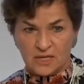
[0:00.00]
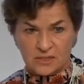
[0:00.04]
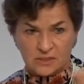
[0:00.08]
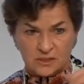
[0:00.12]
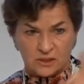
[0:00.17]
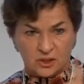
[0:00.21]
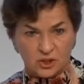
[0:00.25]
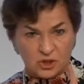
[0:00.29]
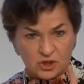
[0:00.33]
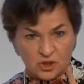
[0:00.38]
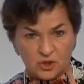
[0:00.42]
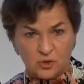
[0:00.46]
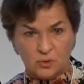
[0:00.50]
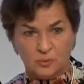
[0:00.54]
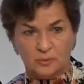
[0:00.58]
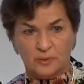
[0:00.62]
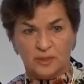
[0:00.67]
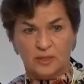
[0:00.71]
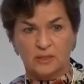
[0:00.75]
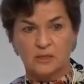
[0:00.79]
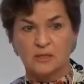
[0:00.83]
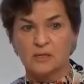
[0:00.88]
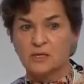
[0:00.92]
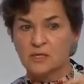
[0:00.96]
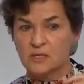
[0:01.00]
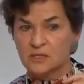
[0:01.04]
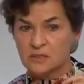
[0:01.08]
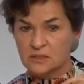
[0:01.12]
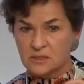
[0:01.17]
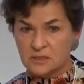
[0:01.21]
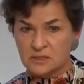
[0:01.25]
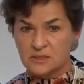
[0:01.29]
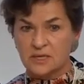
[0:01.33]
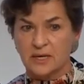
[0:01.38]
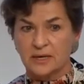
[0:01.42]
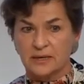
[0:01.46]
as a human
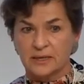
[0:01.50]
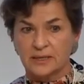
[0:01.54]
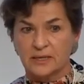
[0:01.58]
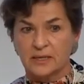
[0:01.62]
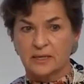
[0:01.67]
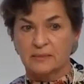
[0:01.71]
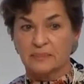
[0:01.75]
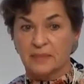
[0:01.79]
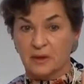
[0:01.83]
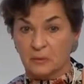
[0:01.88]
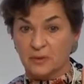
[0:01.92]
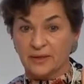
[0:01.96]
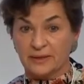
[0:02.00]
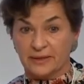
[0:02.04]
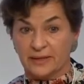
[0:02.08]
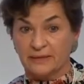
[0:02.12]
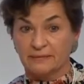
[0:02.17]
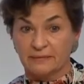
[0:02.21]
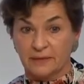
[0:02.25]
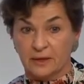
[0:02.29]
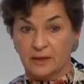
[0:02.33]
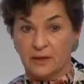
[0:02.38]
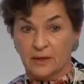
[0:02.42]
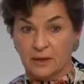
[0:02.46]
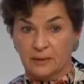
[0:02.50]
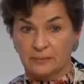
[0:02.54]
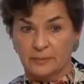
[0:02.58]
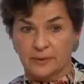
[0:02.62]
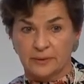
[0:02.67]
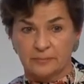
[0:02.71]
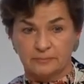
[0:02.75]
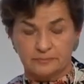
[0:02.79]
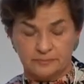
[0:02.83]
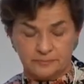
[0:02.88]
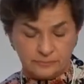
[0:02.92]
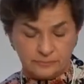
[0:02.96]
society that we let that happen.